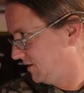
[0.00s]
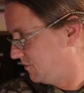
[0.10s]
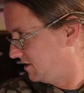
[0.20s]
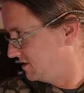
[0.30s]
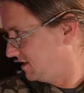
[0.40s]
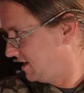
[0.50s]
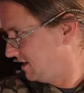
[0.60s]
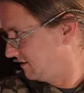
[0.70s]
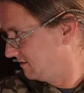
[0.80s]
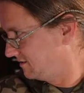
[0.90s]
And what is
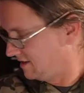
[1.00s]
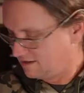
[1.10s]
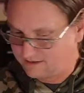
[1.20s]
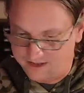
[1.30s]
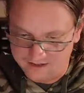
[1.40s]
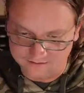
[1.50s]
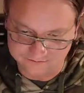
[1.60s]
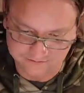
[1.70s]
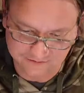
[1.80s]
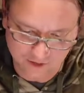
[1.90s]
today? Today's yeah,
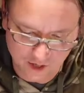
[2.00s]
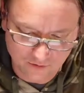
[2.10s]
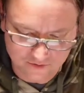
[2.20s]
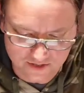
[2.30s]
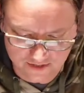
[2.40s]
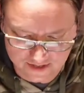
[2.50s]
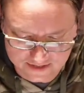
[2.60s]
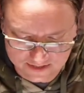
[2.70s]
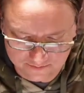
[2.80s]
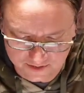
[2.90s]
totes
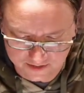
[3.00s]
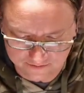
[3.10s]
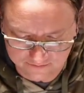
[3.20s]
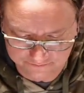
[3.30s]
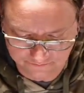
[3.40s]
less than a month.